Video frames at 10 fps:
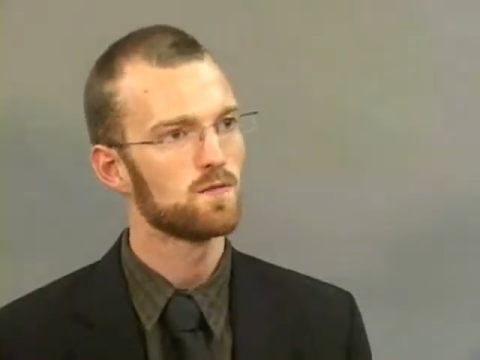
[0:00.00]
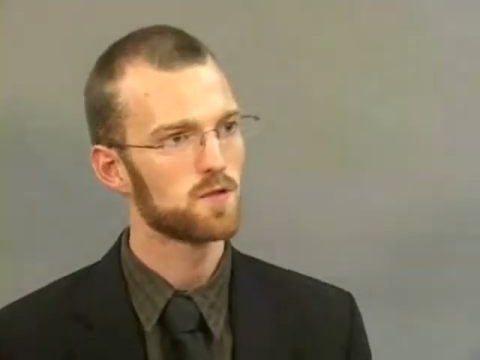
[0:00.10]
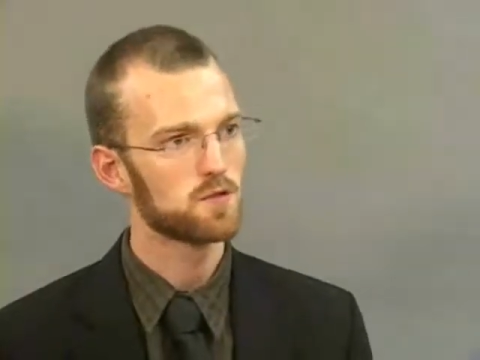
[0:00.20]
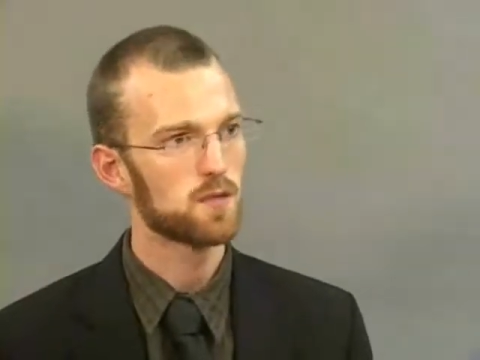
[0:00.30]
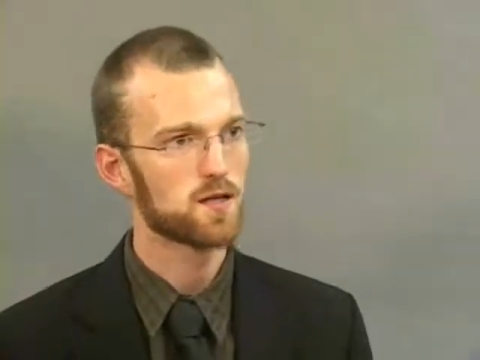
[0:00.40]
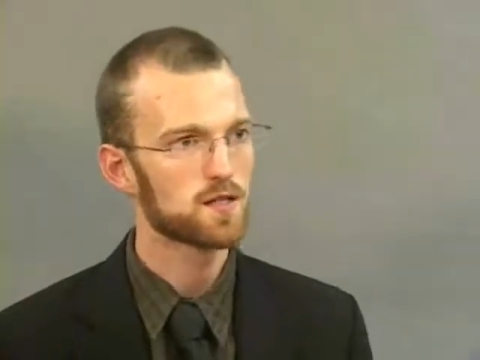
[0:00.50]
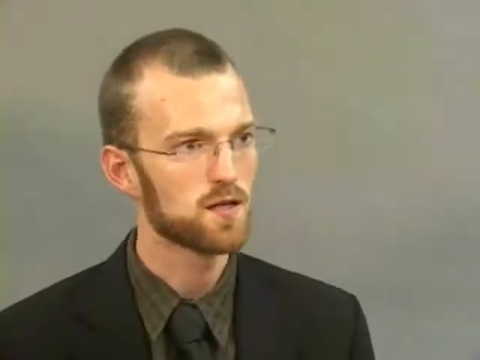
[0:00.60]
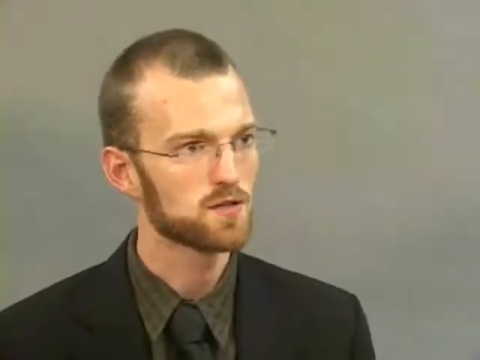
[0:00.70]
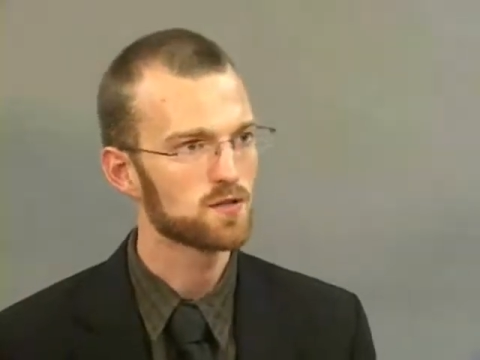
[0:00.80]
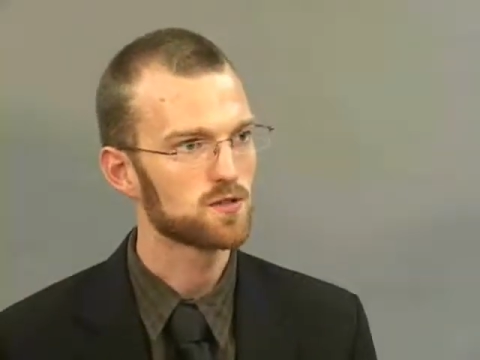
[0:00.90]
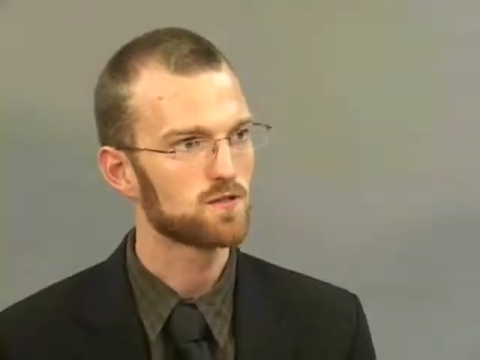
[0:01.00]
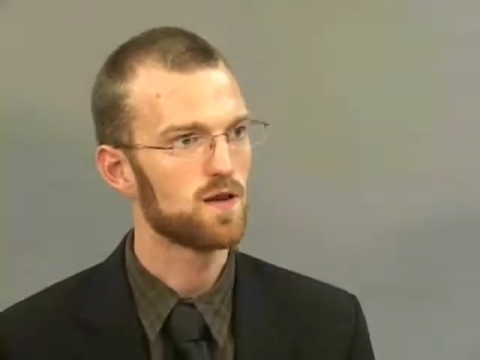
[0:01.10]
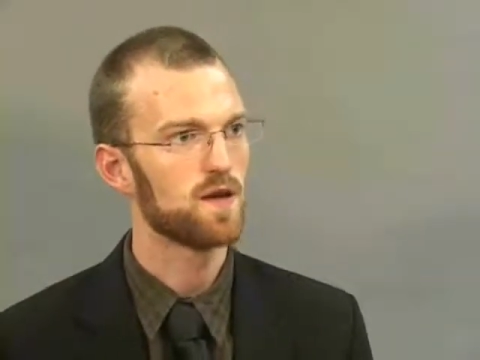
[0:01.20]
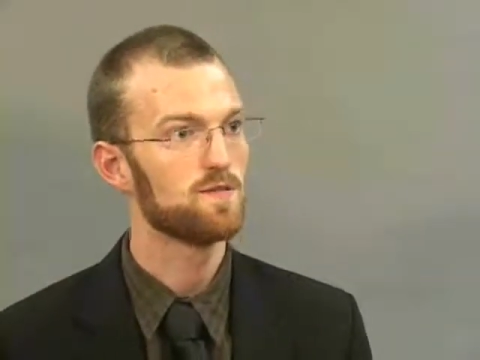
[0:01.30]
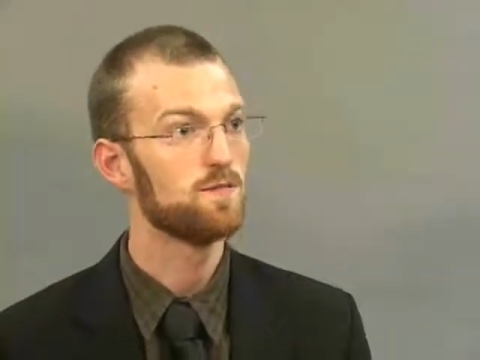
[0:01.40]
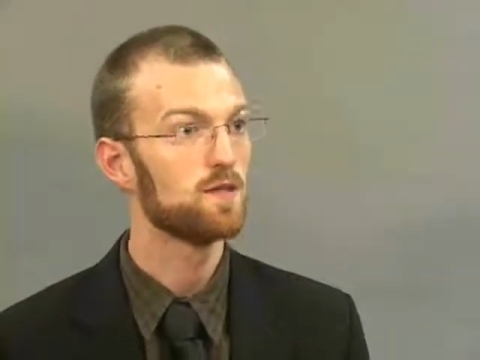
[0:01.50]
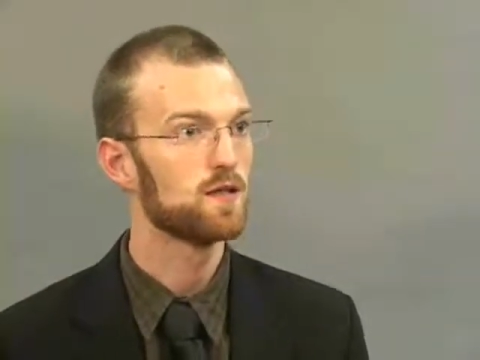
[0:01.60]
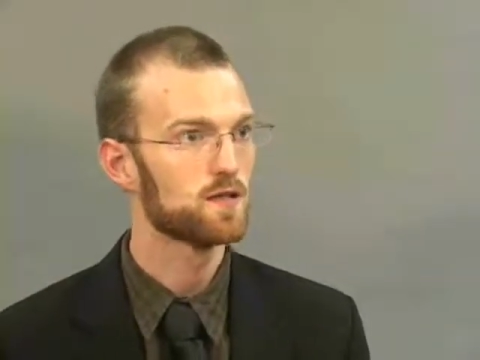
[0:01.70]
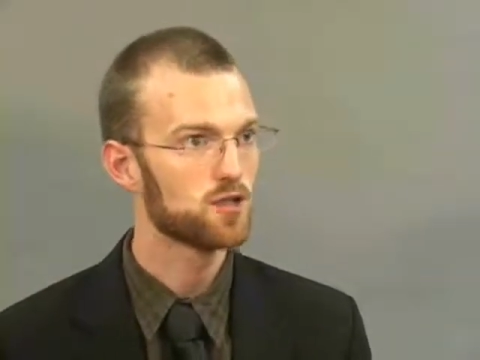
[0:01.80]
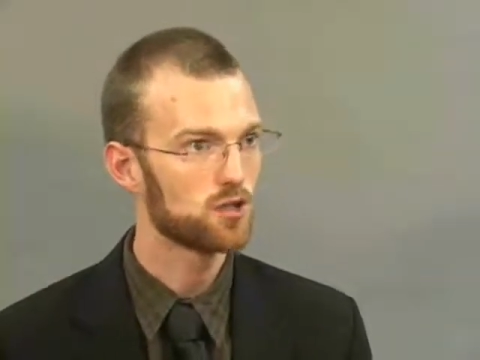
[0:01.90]
Virtual buttons can also survive
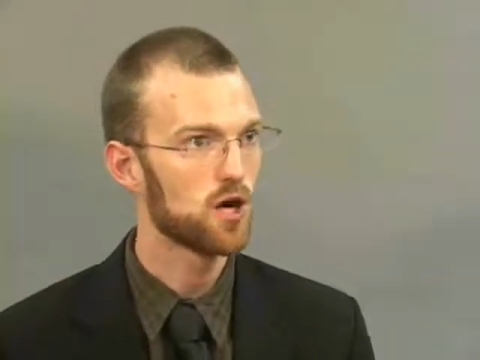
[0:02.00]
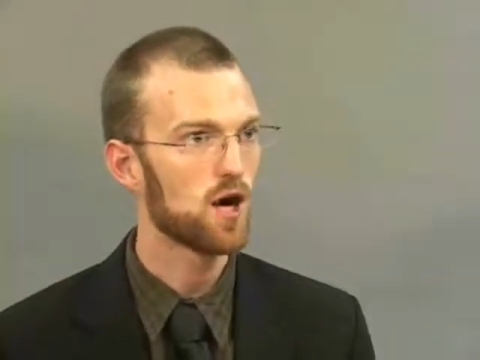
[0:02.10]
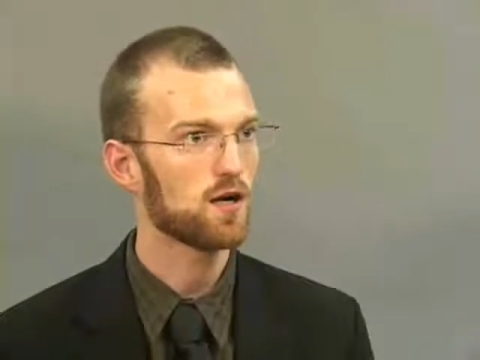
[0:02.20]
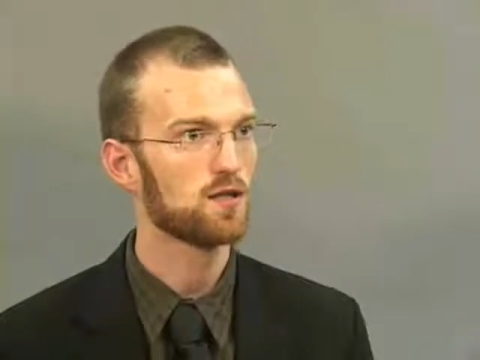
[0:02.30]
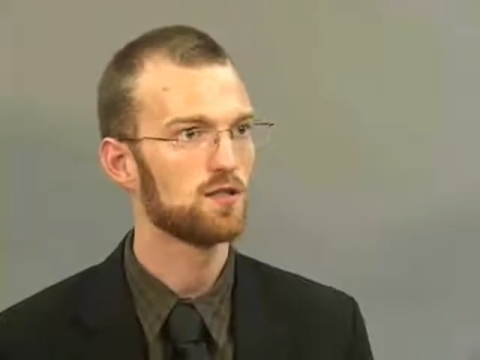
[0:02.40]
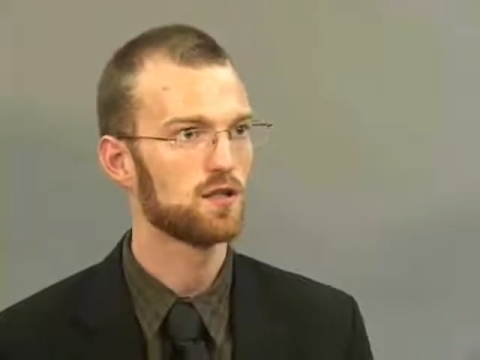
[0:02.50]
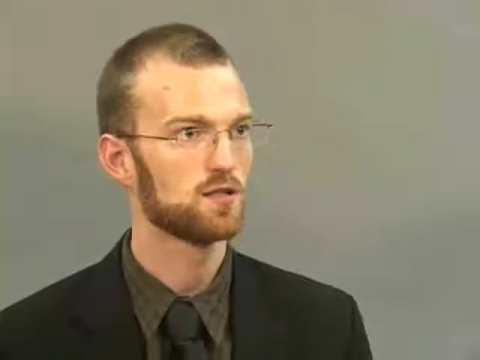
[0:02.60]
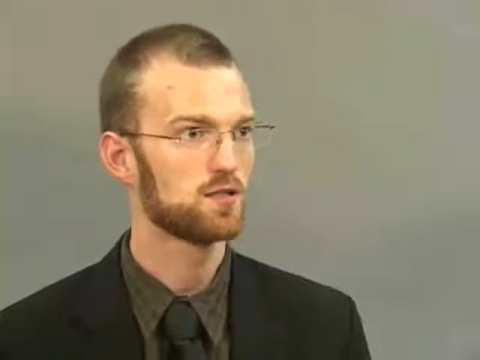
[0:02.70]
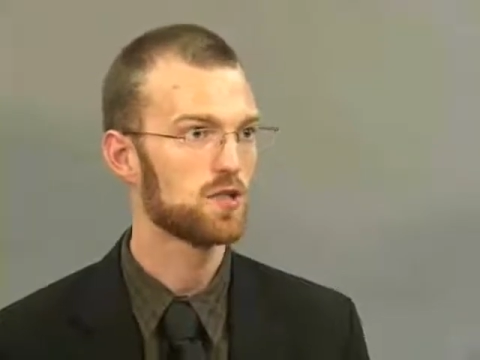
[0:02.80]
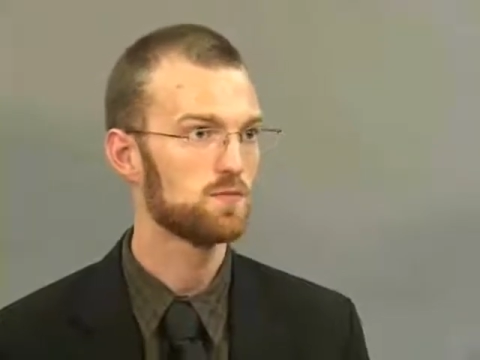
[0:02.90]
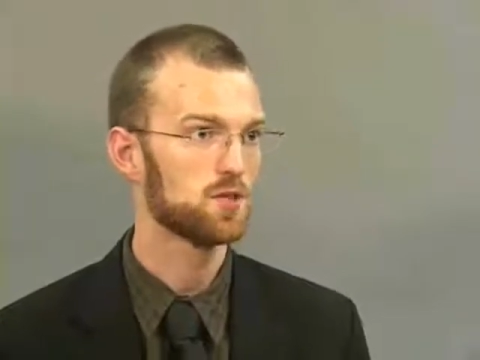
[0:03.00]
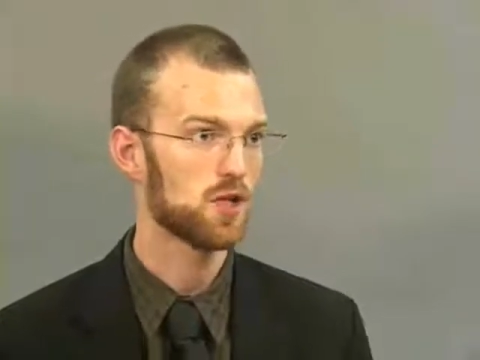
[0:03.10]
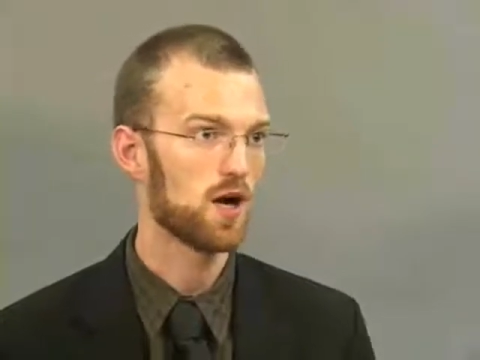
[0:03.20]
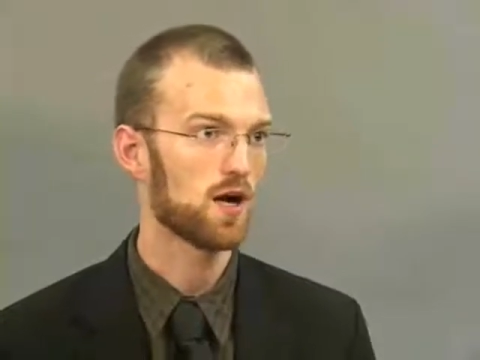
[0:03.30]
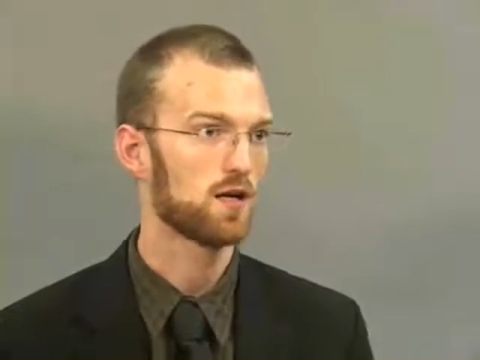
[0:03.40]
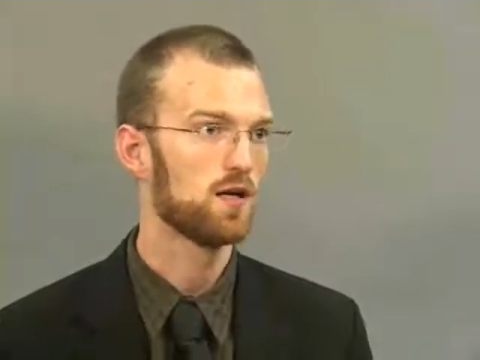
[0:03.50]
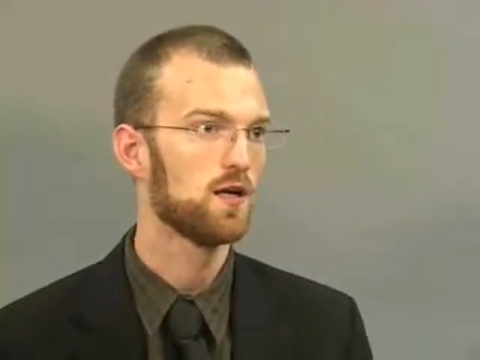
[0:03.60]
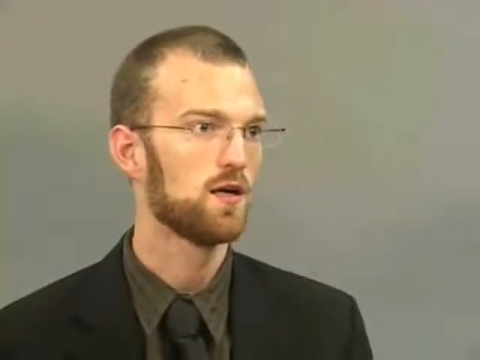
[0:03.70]
shock, extreme shock.